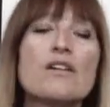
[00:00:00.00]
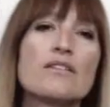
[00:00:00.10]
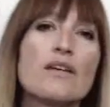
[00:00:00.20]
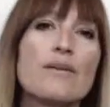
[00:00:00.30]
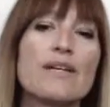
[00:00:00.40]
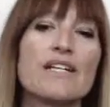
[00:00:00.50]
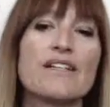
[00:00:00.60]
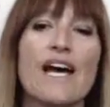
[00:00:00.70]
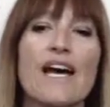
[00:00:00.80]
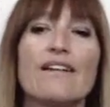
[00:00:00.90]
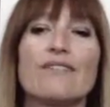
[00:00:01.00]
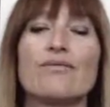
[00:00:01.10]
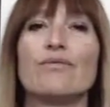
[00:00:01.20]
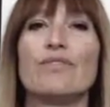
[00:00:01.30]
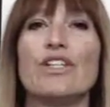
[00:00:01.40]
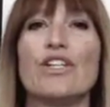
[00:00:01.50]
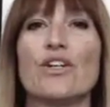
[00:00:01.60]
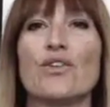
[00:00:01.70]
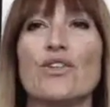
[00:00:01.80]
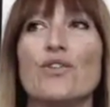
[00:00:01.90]
somebody that, you
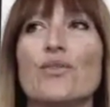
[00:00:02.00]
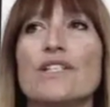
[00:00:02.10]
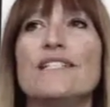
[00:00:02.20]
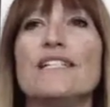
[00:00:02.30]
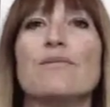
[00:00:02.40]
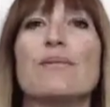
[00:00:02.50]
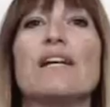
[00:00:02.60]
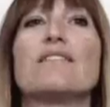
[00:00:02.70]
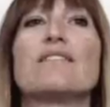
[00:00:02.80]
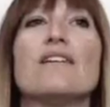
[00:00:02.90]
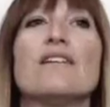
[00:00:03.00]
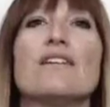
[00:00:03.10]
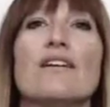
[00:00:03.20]
know, you would deem as